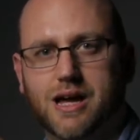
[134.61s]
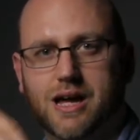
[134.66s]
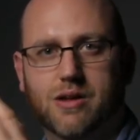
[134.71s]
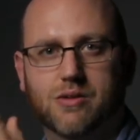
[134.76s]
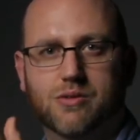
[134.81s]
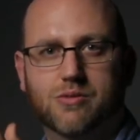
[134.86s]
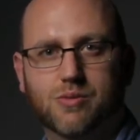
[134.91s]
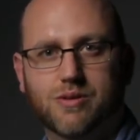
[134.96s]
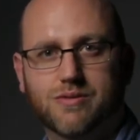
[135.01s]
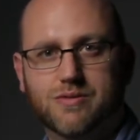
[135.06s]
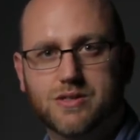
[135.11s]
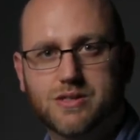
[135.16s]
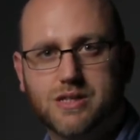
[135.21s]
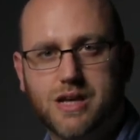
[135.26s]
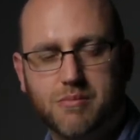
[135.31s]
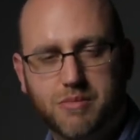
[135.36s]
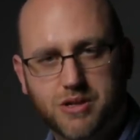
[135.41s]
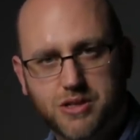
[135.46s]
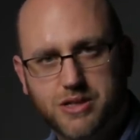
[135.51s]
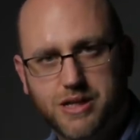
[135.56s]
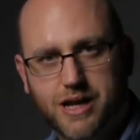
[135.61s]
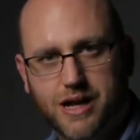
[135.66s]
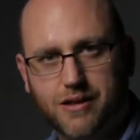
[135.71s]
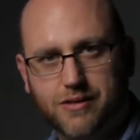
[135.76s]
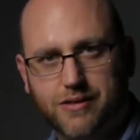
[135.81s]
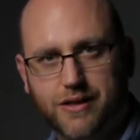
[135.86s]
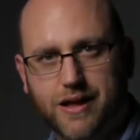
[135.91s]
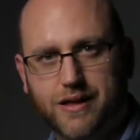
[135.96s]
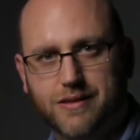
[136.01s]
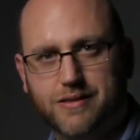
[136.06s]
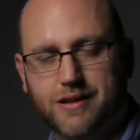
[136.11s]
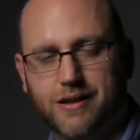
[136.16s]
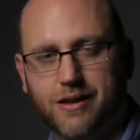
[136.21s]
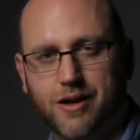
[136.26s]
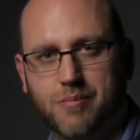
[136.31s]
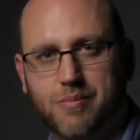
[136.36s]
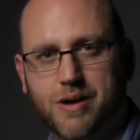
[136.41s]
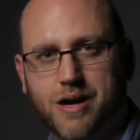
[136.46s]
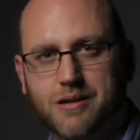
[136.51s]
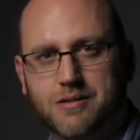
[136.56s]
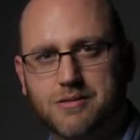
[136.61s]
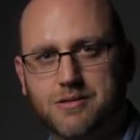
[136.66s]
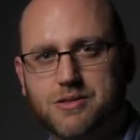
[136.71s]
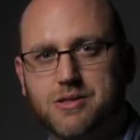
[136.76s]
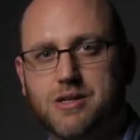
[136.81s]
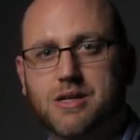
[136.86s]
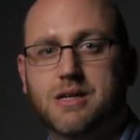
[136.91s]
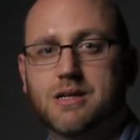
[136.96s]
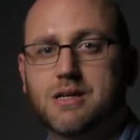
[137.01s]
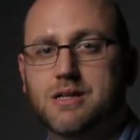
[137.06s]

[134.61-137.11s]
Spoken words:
and we've established now that the light panels,